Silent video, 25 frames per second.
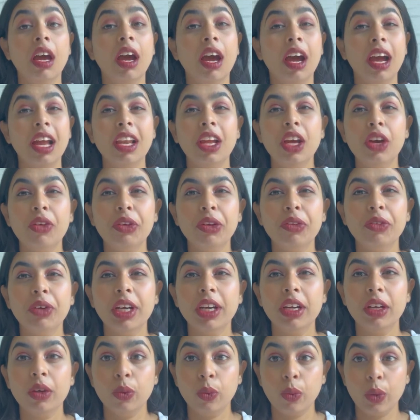Hello
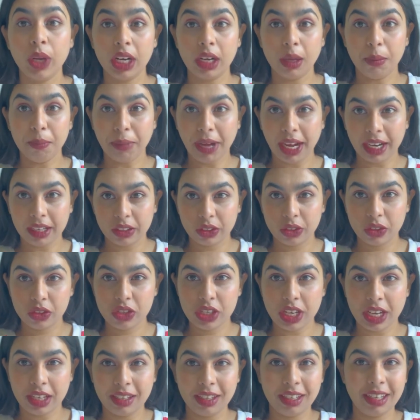everyone, welcome back to the
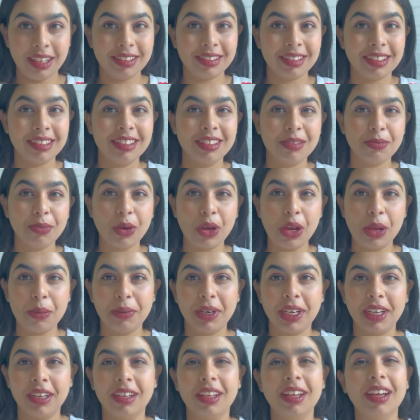channel SNS Pola
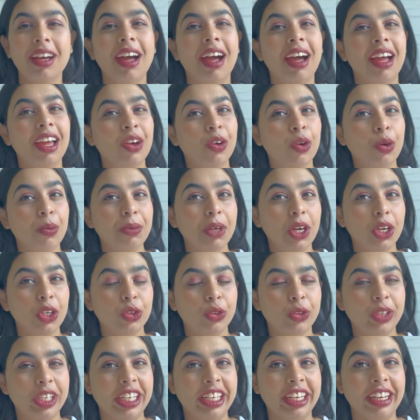Pragada. I hope you are
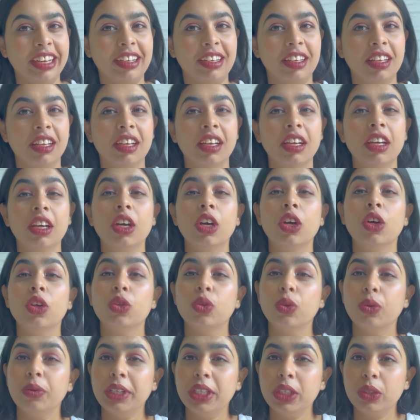doing great.
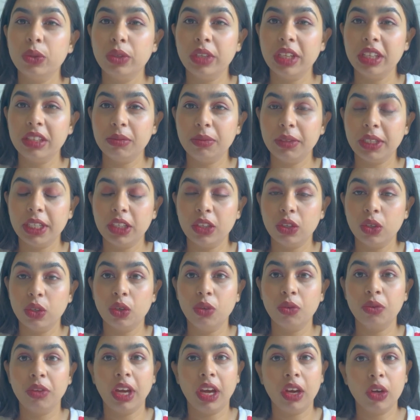So in today's video,
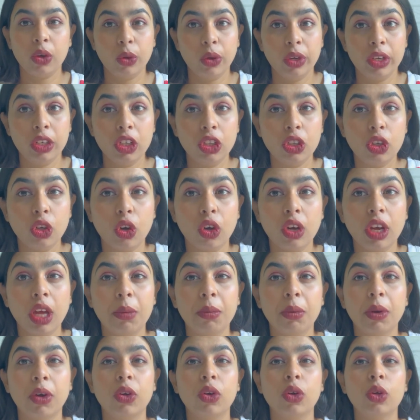we are going to talk
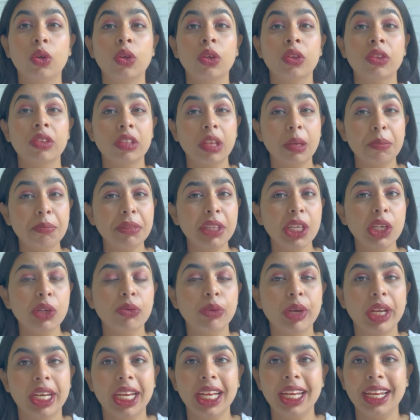about something
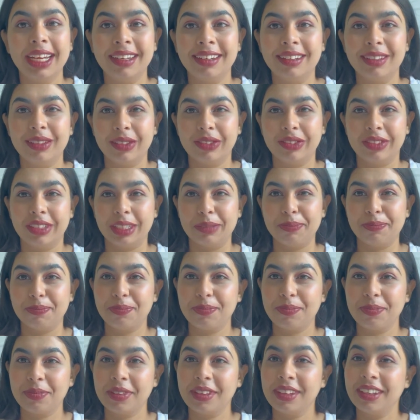very interesting.
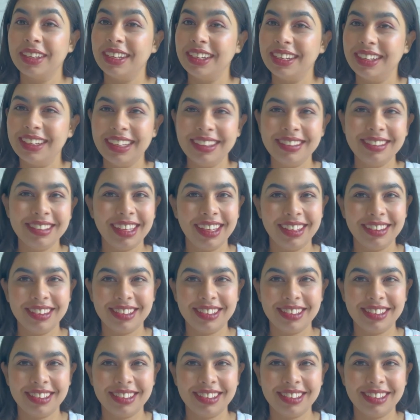Let's get